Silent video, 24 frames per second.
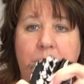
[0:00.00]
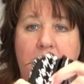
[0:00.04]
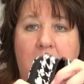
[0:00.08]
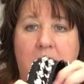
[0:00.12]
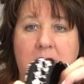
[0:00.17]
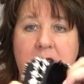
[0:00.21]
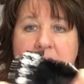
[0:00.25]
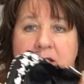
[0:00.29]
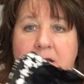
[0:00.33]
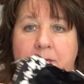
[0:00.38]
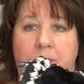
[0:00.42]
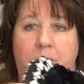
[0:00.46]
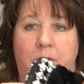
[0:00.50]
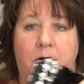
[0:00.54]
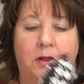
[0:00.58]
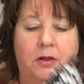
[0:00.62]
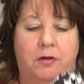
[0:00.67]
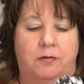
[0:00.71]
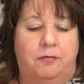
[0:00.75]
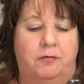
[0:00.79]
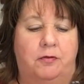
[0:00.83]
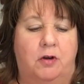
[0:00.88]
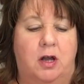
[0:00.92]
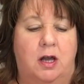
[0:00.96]
Got a zipper in
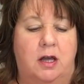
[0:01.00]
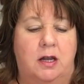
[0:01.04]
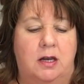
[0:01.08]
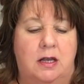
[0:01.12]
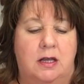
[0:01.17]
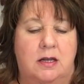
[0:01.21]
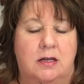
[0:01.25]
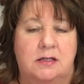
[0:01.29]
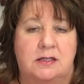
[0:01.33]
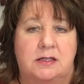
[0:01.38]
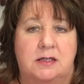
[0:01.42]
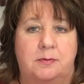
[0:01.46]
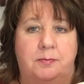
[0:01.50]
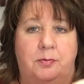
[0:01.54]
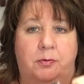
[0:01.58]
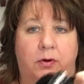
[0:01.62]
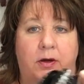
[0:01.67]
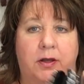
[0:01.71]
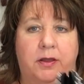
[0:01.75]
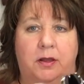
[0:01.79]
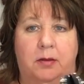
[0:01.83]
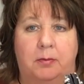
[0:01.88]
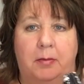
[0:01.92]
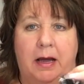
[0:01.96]
the front and a
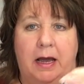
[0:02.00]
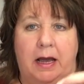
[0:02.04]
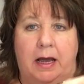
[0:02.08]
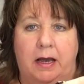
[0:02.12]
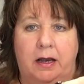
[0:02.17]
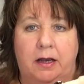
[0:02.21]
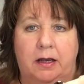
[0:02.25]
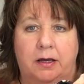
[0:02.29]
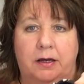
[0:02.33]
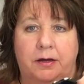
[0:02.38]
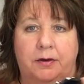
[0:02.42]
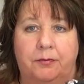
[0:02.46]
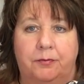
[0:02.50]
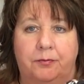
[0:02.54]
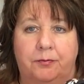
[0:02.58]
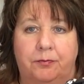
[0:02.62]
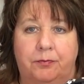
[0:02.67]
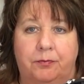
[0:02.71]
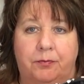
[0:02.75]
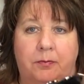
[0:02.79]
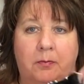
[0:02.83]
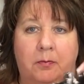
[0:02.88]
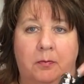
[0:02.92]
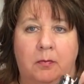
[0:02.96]
zipper in the back.
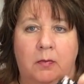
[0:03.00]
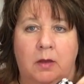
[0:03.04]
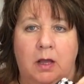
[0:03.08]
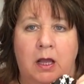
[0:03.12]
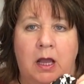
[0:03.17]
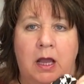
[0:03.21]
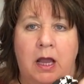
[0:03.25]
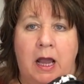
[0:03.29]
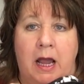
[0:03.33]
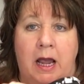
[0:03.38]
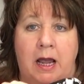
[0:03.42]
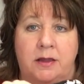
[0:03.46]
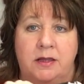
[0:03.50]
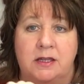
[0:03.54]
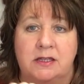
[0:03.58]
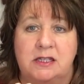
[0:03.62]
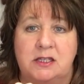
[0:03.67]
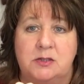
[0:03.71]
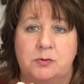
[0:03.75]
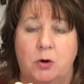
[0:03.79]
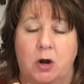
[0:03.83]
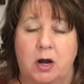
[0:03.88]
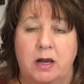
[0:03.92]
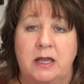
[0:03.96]
And
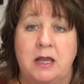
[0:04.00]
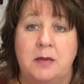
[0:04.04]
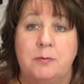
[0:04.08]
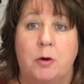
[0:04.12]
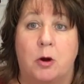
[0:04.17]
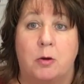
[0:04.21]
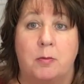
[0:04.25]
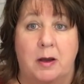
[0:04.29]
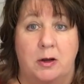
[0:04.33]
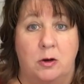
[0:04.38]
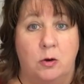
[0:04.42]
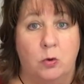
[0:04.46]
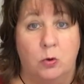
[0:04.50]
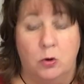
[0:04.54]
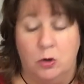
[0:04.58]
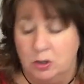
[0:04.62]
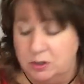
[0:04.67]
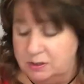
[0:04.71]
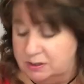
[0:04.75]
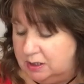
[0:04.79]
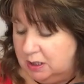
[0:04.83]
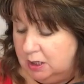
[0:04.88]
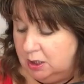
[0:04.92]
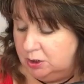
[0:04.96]
this is where I keep all my
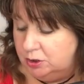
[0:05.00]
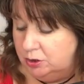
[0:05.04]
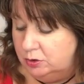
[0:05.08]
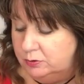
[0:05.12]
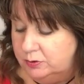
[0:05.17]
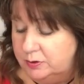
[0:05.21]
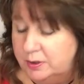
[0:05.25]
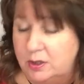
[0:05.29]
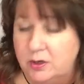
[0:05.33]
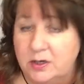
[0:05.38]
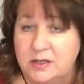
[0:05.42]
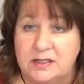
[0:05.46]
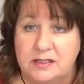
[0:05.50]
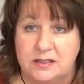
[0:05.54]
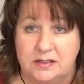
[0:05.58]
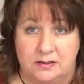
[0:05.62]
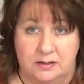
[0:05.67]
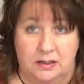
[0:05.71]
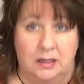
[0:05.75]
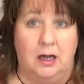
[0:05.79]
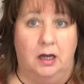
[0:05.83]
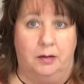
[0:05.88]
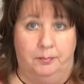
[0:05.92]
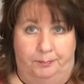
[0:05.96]
cords. There is,
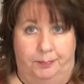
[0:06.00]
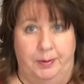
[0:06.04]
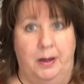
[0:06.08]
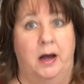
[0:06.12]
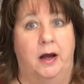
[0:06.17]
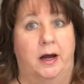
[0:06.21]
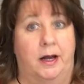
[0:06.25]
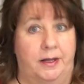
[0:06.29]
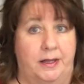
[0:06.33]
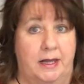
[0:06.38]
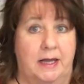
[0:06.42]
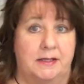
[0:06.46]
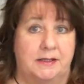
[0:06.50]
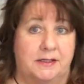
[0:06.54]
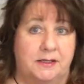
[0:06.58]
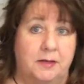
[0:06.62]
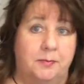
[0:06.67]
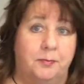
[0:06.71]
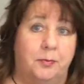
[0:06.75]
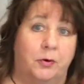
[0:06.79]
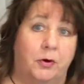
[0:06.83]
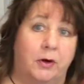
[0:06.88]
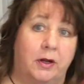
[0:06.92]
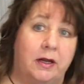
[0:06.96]
behind that
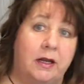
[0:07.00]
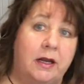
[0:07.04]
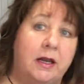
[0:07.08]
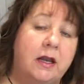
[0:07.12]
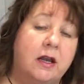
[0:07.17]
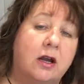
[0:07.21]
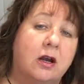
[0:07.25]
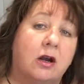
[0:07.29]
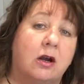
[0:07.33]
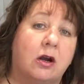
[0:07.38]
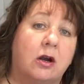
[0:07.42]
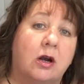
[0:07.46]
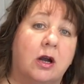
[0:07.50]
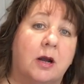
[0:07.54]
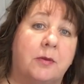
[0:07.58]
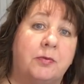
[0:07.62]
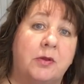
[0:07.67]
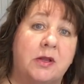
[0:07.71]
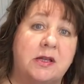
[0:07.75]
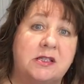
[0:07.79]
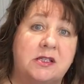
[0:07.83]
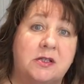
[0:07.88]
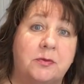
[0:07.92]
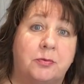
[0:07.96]
zipper in here, a
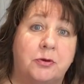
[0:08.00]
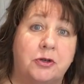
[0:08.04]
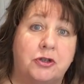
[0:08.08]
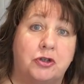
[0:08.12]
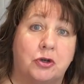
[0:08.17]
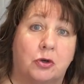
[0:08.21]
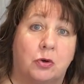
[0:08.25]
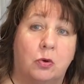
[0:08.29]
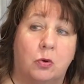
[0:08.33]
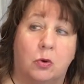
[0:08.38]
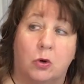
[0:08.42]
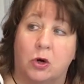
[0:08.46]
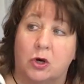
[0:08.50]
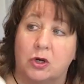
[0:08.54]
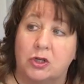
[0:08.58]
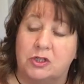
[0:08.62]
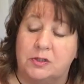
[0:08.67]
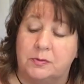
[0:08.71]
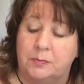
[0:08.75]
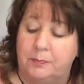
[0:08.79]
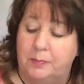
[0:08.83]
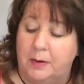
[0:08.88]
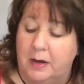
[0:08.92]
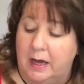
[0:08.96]
place to put your
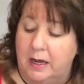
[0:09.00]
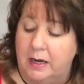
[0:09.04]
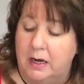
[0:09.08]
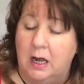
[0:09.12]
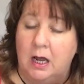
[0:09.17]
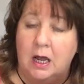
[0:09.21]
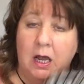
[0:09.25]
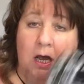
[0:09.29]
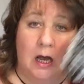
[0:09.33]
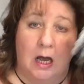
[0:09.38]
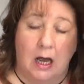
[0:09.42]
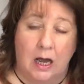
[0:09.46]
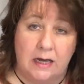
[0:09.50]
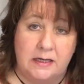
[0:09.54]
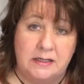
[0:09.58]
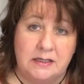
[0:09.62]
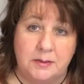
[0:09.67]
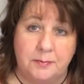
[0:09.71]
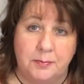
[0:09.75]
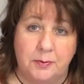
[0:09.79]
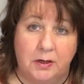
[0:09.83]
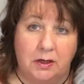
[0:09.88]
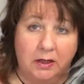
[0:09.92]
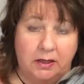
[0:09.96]
cords, but I
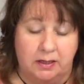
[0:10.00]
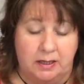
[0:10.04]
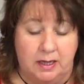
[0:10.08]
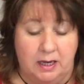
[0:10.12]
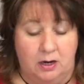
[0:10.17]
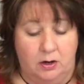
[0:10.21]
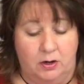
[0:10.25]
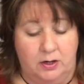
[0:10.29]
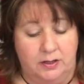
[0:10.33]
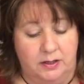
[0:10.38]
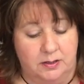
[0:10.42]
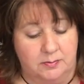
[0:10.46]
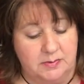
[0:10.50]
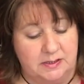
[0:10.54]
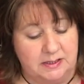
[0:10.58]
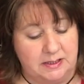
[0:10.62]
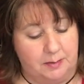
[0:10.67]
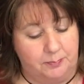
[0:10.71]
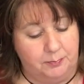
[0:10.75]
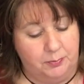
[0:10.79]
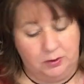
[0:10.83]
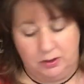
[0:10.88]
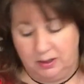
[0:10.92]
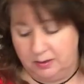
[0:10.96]
typically carry them
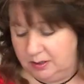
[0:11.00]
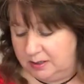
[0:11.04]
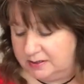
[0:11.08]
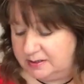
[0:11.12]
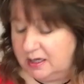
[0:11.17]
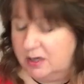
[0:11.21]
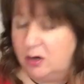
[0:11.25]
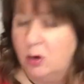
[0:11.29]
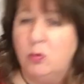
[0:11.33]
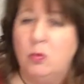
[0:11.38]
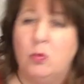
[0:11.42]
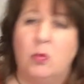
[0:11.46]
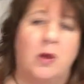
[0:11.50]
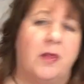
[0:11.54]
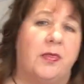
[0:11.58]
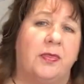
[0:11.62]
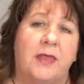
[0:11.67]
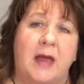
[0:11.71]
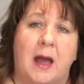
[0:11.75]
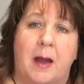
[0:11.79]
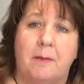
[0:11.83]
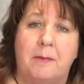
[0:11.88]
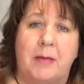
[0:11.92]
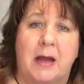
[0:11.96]
separately because I don't want
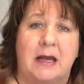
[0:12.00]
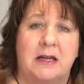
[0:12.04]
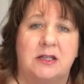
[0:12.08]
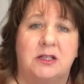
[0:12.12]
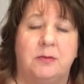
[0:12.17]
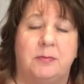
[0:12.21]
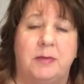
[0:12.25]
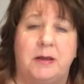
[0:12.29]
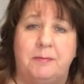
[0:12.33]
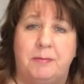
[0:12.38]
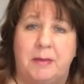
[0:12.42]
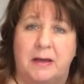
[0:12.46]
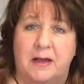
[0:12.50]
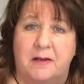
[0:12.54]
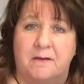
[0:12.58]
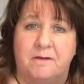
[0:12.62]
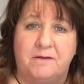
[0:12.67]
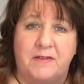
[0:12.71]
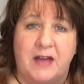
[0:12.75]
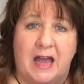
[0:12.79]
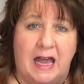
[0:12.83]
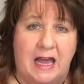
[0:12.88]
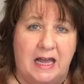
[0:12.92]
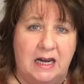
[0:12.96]
that bag to be big and
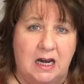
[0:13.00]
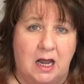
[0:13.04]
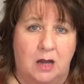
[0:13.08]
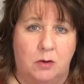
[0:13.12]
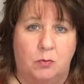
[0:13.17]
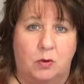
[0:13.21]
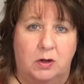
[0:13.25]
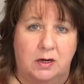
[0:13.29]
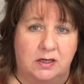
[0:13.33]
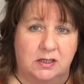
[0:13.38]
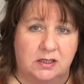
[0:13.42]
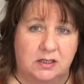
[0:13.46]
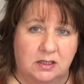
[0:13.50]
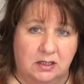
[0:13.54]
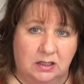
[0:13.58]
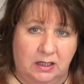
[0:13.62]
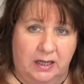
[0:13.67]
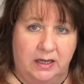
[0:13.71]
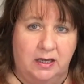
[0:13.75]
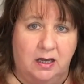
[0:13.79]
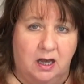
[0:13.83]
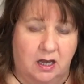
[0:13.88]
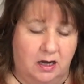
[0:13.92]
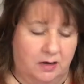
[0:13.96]
fat. I want it to
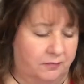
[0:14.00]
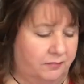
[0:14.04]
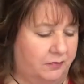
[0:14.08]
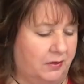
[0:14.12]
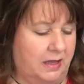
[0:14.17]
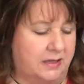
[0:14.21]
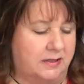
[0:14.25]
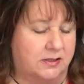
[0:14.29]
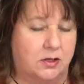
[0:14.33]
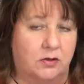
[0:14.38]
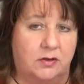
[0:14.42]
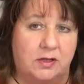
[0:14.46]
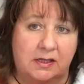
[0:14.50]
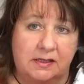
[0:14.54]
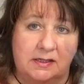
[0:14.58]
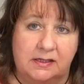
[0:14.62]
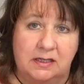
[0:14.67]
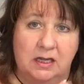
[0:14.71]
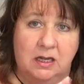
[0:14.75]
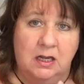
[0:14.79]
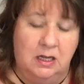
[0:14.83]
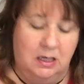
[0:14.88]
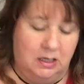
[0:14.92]
lay kind of flat. So this,